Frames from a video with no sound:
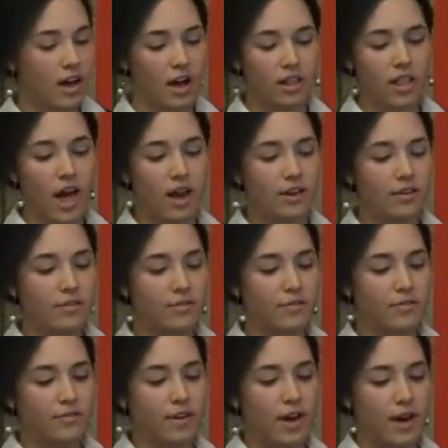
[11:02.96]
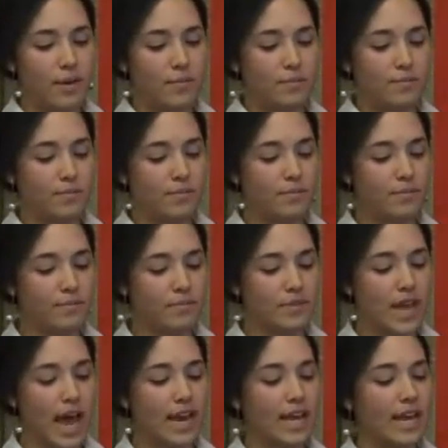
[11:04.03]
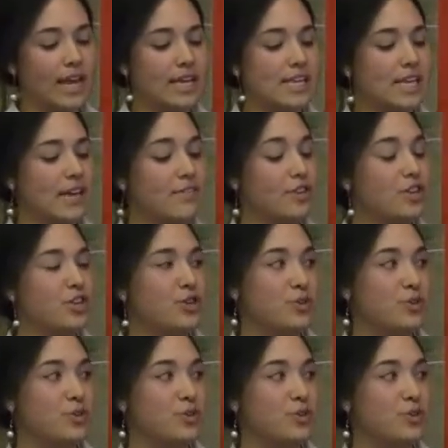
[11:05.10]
a lot of data ink is given